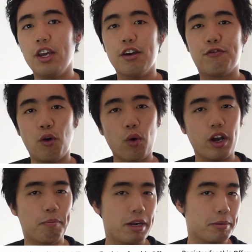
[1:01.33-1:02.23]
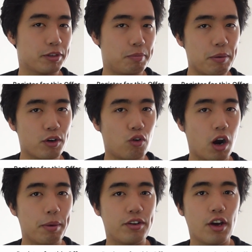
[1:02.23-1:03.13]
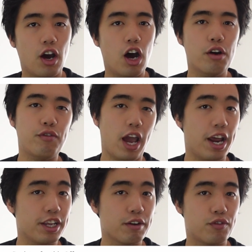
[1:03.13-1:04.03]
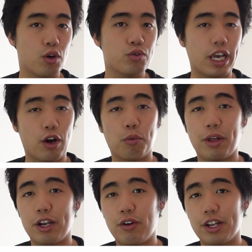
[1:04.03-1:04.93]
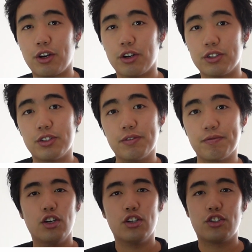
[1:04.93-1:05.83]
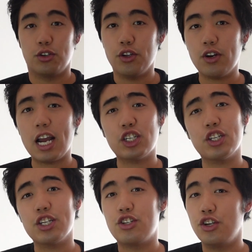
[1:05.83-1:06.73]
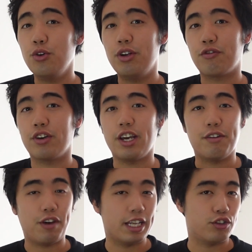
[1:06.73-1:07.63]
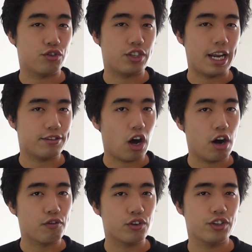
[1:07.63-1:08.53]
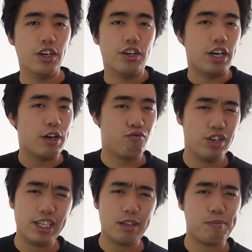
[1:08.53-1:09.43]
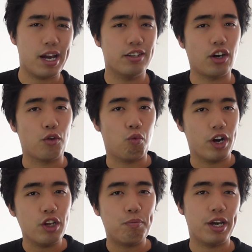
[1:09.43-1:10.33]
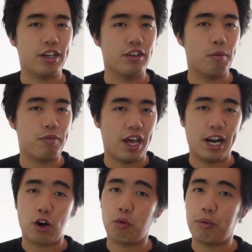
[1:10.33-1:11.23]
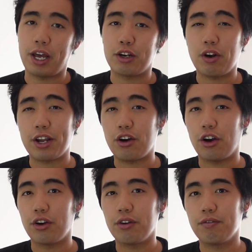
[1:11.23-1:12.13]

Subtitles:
for a minimum spend requirement of any of those Aeroplan credit cards. So there are actually two different Advanced Your Status offers. It really depends on when you picked up that Aeroplan credit card.